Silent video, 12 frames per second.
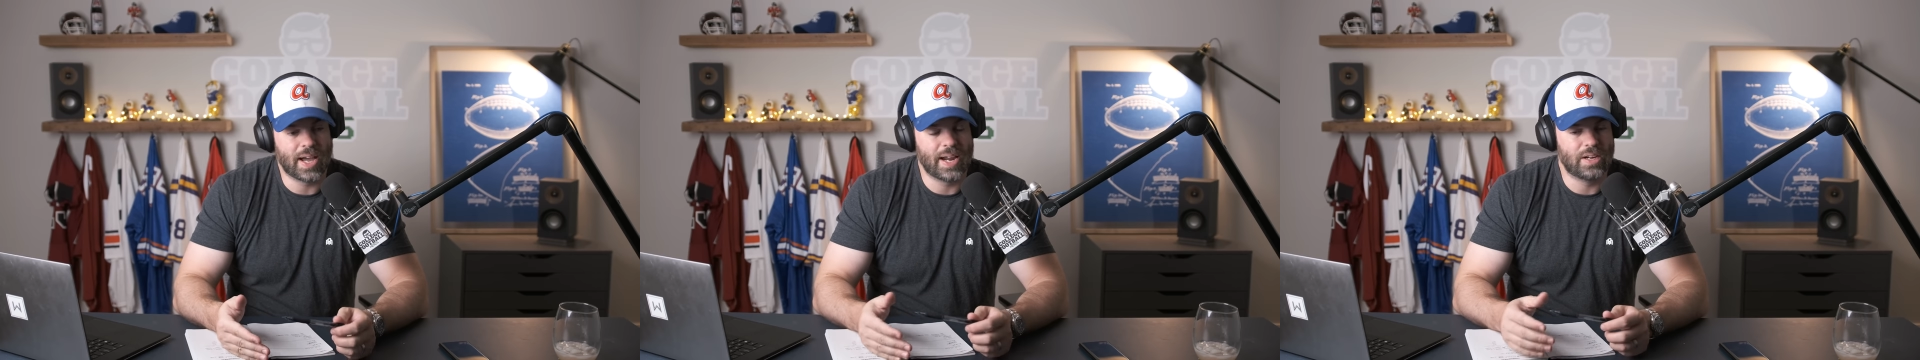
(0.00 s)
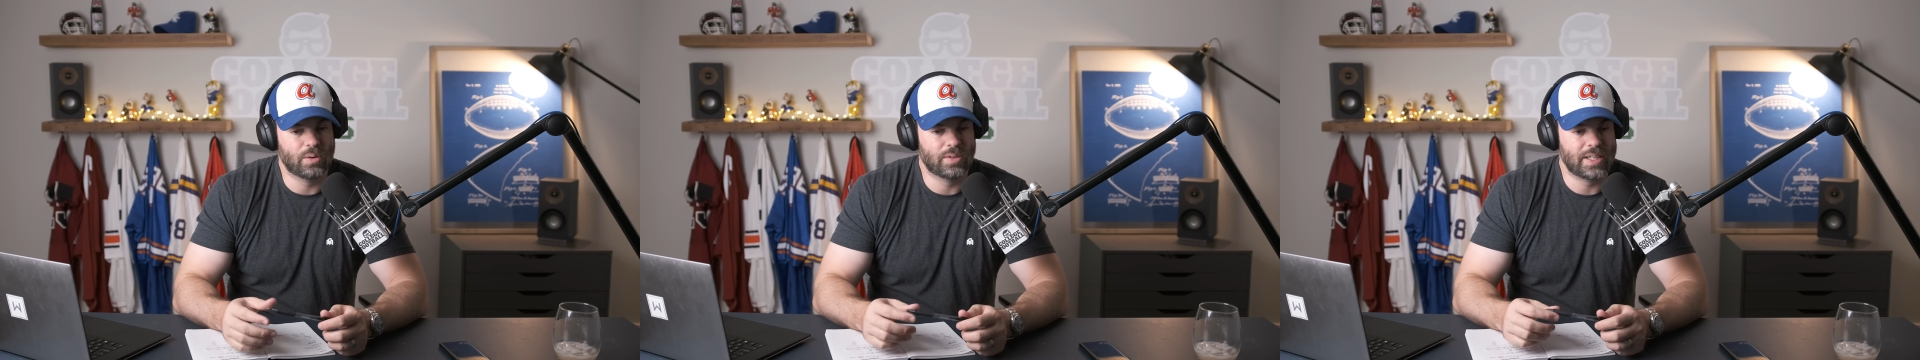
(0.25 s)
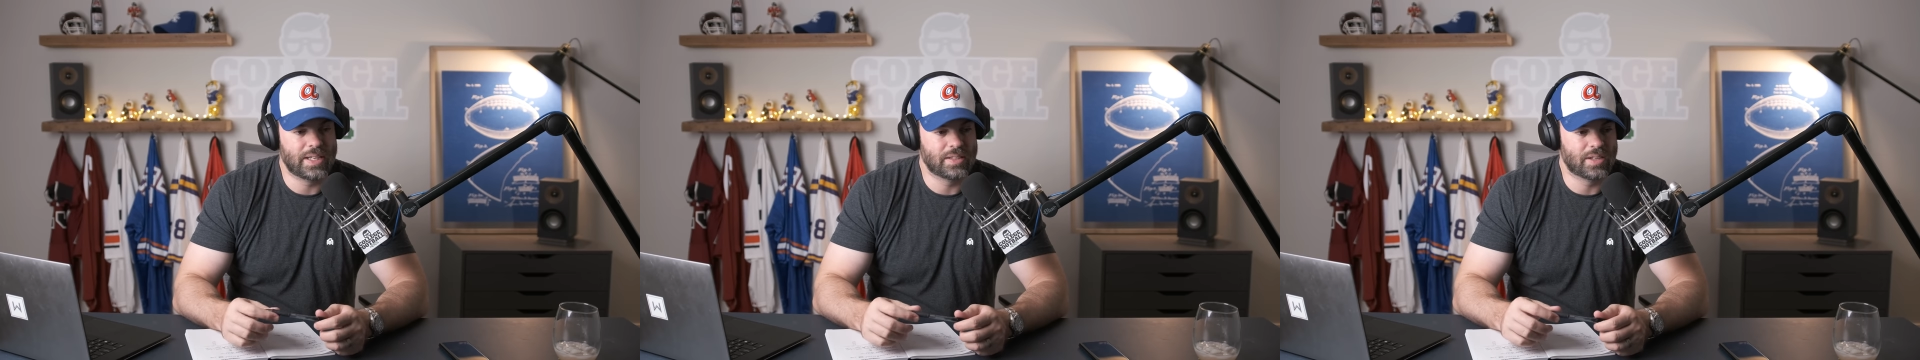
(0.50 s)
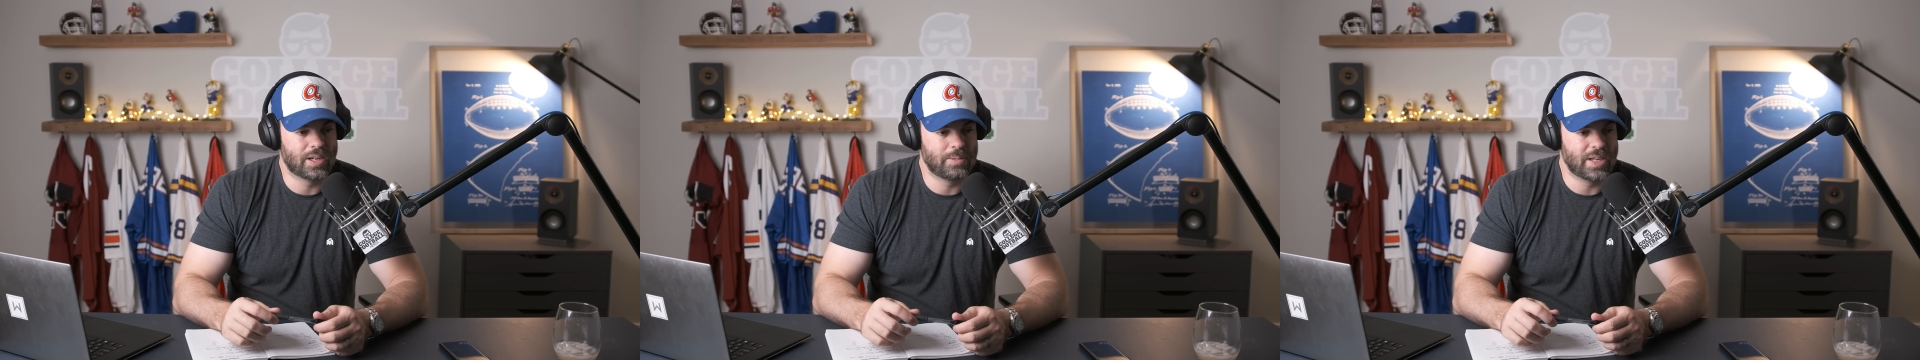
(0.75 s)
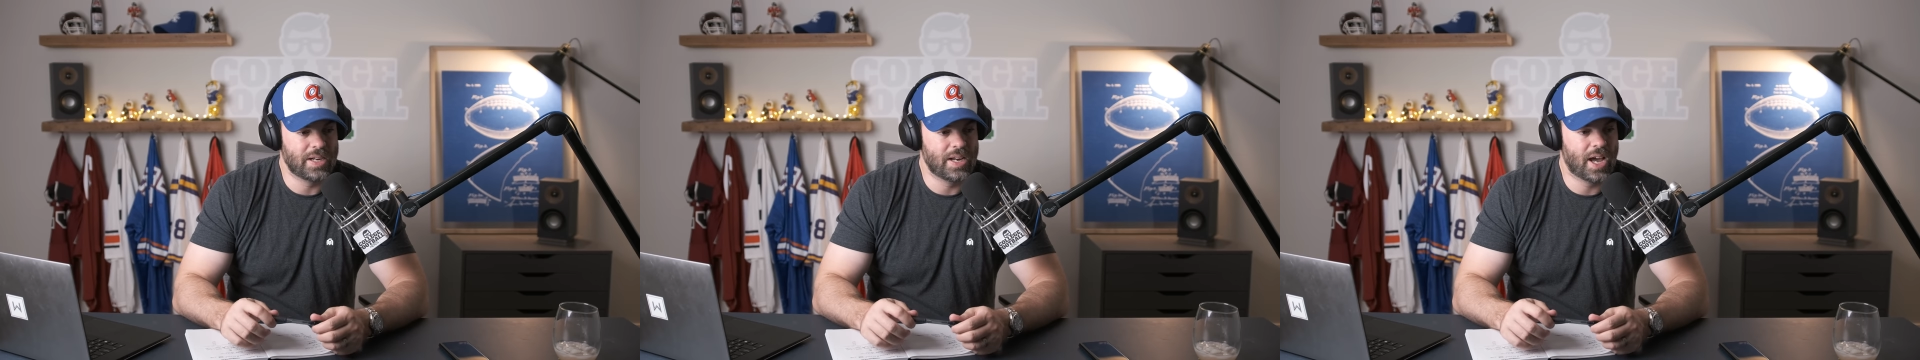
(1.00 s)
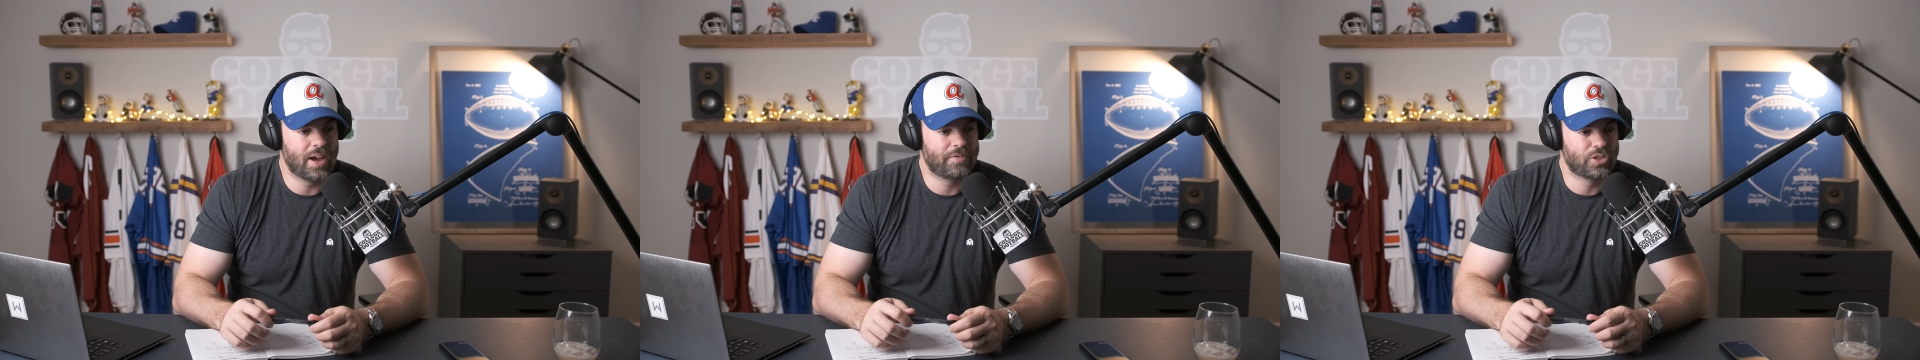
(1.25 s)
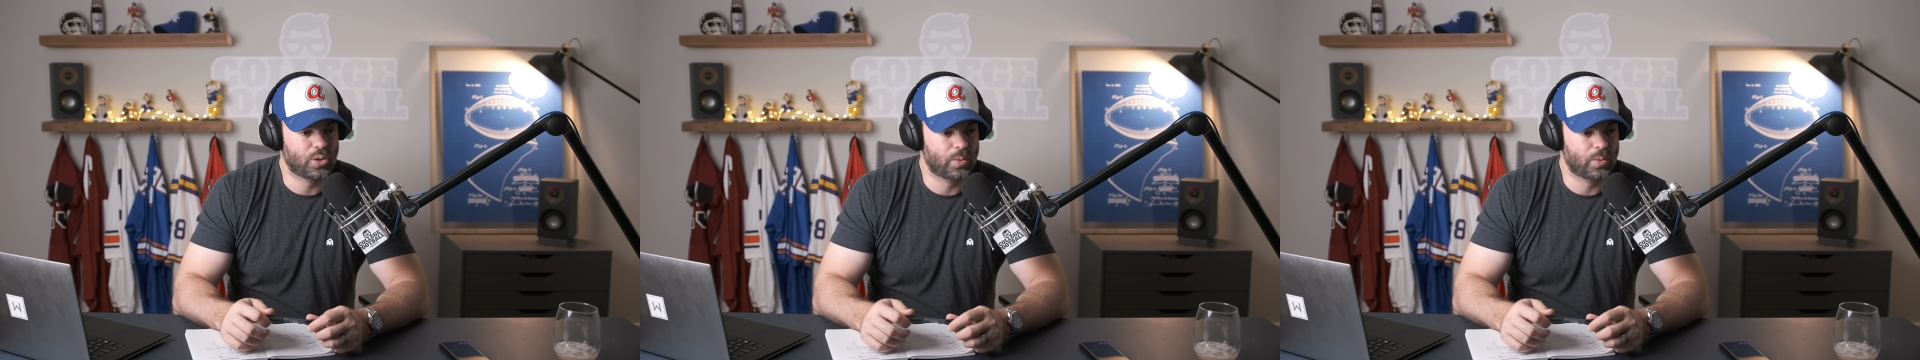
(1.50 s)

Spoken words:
I don't think it's going to be enough to